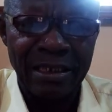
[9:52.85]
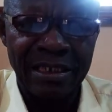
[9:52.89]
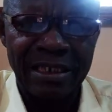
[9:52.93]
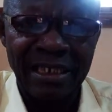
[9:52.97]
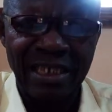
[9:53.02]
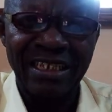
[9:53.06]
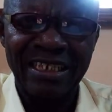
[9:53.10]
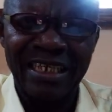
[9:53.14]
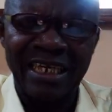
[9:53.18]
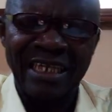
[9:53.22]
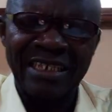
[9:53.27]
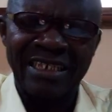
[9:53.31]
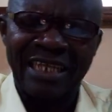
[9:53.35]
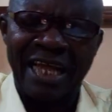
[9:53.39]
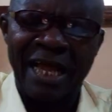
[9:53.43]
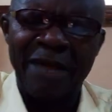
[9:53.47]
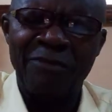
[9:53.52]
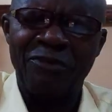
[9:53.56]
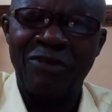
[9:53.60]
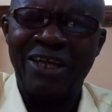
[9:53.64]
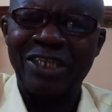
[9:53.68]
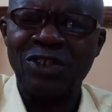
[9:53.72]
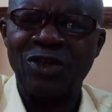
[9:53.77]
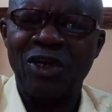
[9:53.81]
this
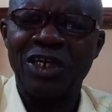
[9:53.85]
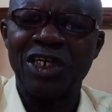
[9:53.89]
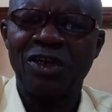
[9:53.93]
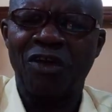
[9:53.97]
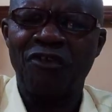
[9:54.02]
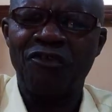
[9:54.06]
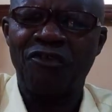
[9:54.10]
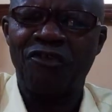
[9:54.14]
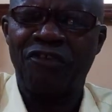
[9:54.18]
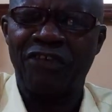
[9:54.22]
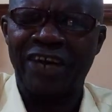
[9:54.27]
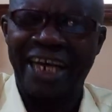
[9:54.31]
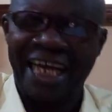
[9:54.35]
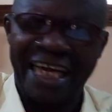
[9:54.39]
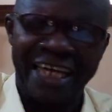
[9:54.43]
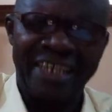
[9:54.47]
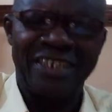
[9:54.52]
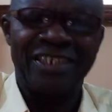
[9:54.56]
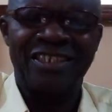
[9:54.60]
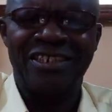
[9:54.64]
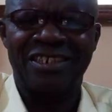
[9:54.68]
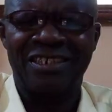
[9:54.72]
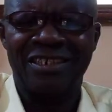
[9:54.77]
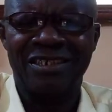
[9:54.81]
time we are talking of
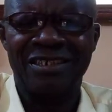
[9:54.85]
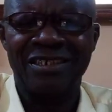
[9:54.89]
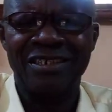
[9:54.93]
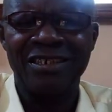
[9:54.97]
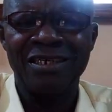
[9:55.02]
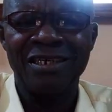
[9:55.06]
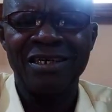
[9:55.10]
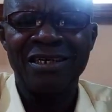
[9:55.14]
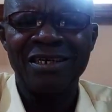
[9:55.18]
phrase,